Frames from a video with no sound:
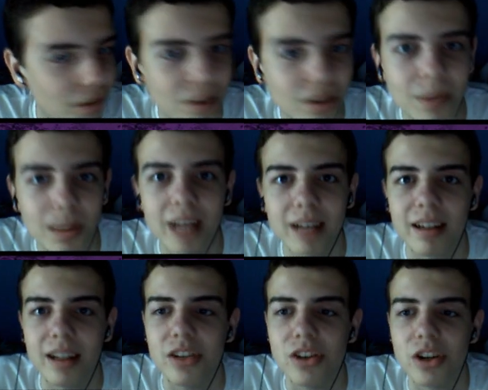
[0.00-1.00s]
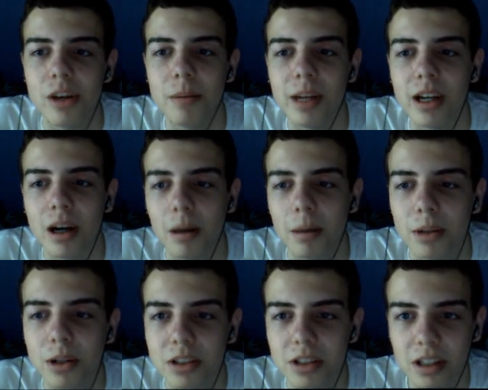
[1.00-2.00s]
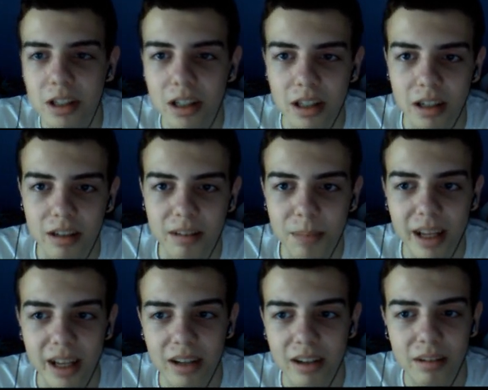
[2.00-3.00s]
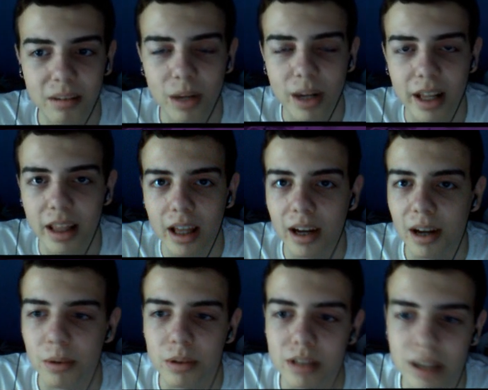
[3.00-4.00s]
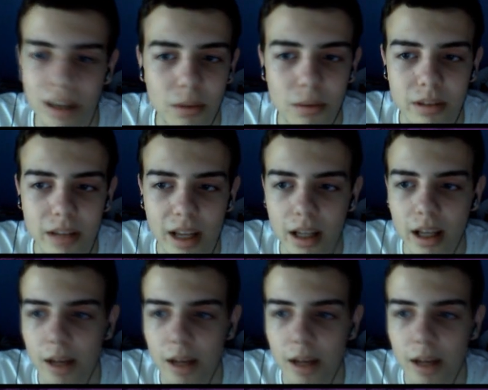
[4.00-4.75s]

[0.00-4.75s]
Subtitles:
if I was up against Germany or Portugal or Spain or someone like that, I would